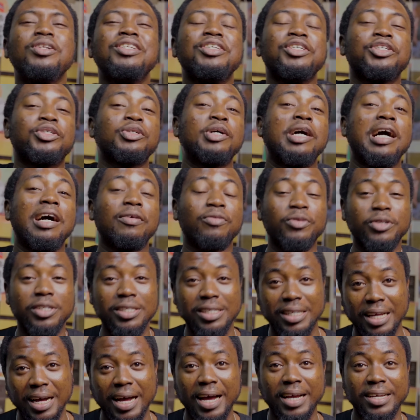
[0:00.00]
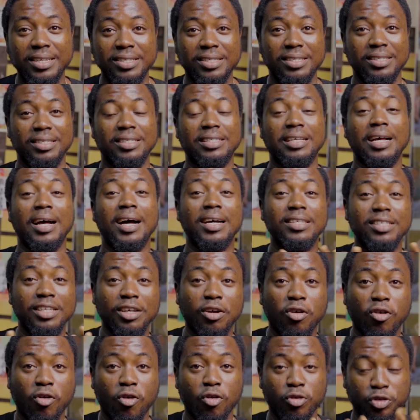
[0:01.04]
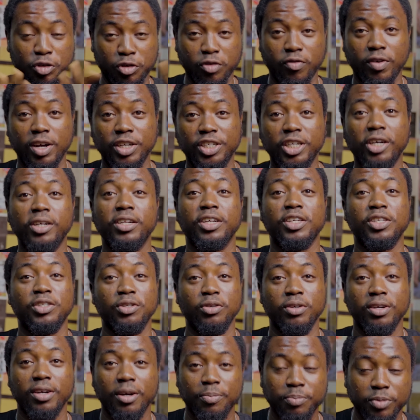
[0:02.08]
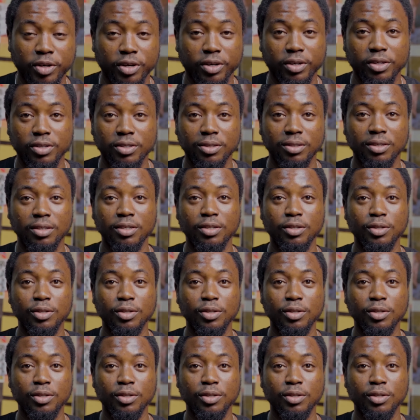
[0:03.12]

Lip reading: The only issue I have with this car is it has a controversial exterior appearance.